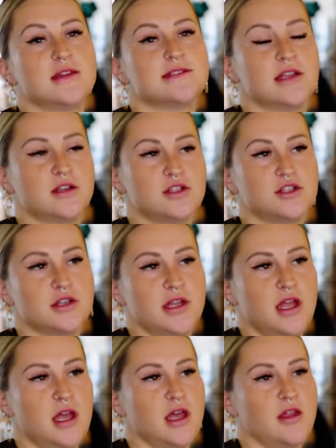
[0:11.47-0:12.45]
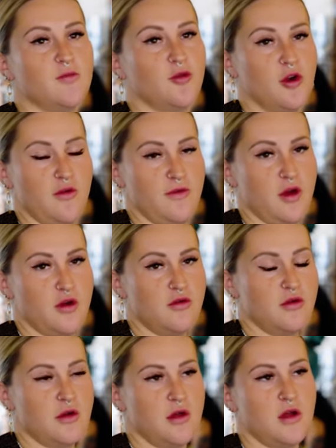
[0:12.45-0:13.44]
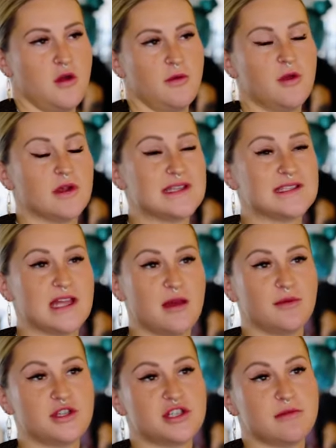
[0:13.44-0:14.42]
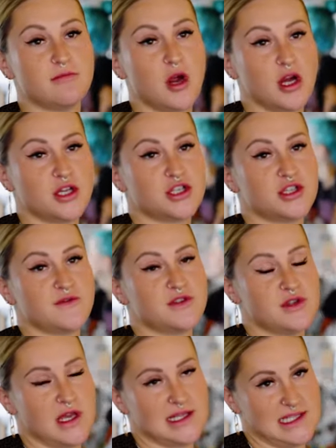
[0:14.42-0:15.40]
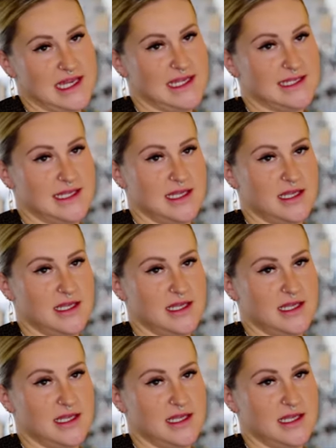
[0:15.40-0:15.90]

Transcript: Center Street in Provo. We were established in March of 2018.